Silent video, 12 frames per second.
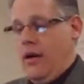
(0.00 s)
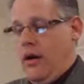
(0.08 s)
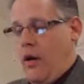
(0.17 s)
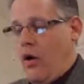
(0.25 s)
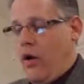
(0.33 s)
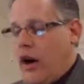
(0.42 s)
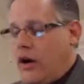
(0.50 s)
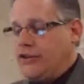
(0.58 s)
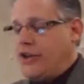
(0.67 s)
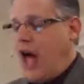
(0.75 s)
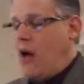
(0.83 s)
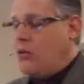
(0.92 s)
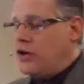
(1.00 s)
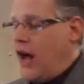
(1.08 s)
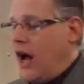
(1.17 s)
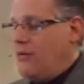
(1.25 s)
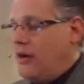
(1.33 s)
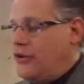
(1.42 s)
or else I will
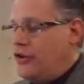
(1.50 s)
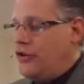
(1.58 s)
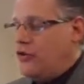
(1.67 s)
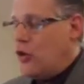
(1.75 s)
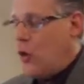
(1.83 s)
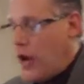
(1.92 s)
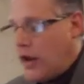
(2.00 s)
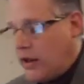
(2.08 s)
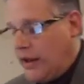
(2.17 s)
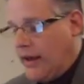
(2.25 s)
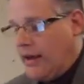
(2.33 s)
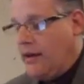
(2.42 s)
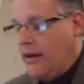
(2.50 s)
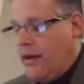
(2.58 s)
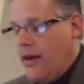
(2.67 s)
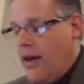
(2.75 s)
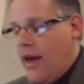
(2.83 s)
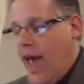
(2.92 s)
come unto you quickly,
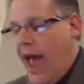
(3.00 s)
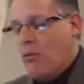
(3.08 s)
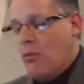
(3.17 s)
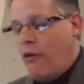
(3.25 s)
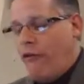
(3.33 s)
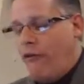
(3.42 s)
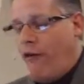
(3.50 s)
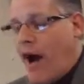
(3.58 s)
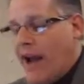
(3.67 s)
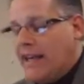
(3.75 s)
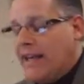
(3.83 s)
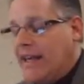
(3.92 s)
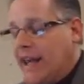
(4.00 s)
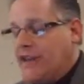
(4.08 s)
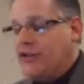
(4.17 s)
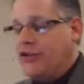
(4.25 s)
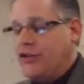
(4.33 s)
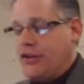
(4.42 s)
and will fight
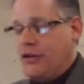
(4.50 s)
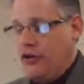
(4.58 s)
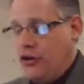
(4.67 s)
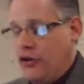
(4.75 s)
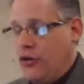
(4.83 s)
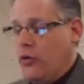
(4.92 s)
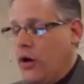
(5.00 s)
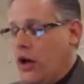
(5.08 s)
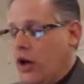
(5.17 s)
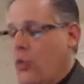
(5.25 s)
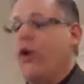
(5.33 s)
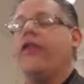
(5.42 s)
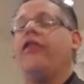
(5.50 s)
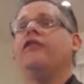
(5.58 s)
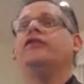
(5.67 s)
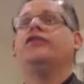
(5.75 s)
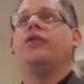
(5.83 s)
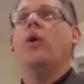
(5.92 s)
against you with the
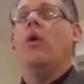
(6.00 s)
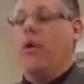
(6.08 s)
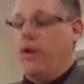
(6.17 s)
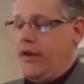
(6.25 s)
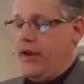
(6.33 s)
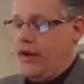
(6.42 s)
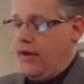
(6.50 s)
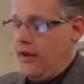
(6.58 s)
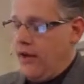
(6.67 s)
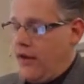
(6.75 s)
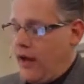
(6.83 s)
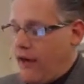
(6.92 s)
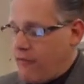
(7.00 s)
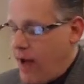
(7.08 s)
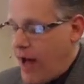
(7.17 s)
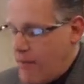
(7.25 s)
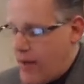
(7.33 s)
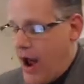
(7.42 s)
sword of
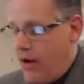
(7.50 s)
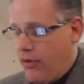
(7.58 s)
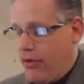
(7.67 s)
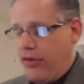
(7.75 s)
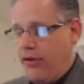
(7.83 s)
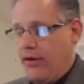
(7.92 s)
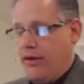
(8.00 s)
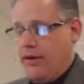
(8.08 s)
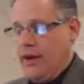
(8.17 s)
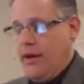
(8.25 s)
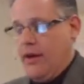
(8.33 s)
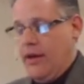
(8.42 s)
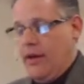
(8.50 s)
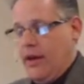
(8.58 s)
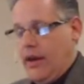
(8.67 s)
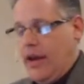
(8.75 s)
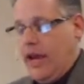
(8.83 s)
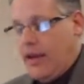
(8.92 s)
my mouth.
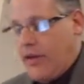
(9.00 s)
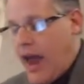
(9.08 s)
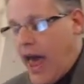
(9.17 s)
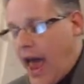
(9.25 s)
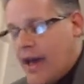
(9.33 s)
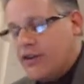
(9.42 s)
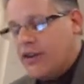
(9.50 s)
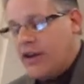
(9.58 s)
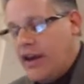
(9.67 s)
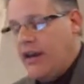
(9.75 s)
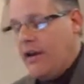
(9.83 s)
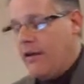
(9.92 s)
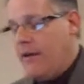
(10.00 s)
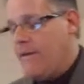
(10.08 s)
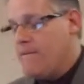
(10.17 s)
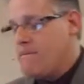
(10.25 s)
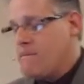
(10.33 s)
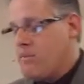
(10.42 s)
He that has an ear,
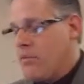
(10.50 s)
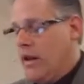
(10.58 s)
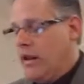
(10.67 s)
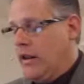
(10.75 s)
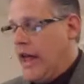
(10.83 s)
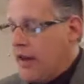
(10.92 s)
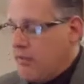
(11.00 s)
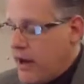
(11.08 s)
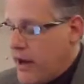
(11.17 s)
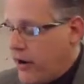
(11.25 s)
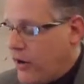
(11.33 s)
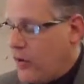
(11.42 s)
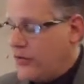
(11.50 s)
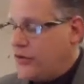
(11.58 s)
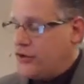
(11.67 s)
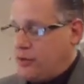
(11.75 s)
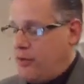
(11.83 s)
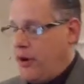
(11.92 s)
let him hear what the
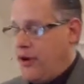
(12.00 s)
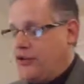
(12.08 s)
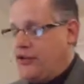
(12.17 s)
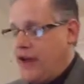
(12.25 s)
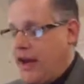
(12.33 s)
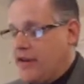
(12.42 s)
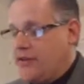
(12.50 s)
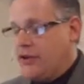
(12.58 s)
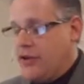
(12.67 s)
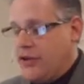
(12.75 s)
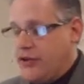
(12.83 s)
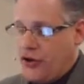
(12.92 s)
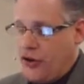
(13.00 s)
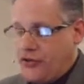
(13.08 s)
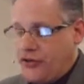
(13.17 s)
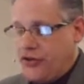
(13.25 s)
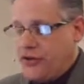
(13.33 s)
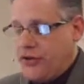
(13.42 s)
Spirit says unto the
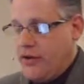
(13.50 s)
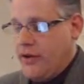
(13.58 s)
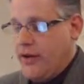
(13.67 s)
churches.